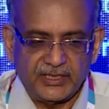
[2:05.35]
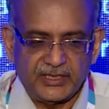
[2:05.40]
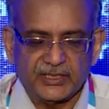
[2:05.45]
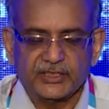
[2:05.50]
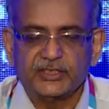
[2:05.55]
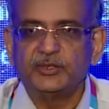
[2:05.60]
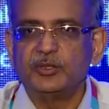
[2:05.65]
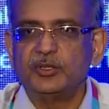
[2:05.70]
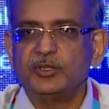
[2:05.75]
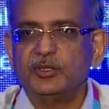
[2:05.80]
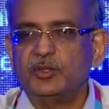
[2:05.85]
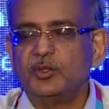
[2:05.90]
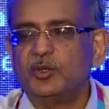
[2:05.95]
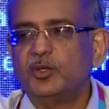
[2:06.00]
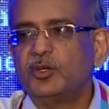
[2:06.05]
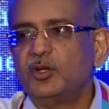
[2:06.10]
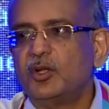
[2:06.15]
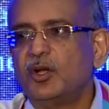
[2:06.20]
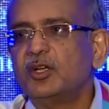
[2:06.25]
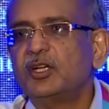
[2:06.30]
should no
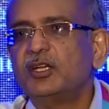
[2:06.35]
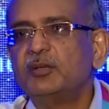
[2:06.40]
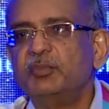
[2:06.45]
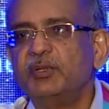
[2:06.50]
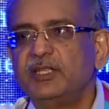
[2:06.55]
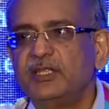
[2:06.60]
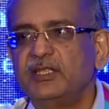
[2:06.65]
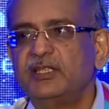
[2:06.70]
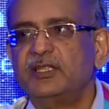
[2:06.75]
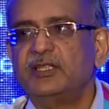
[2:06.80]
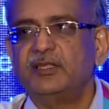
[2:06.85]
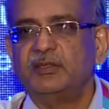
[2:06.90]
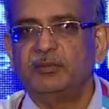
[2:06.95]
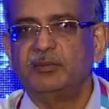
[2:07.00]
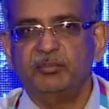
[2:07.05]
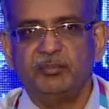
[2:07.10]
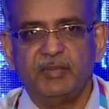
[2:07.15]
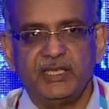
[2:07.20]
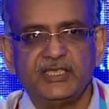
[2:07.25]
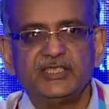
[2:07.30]
longer be
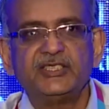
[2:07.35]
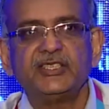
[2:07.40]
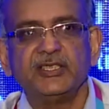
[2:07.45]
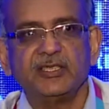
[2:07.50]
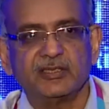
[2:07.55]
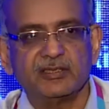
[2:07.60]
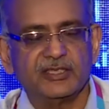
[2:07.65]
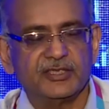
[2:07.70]
mentioned.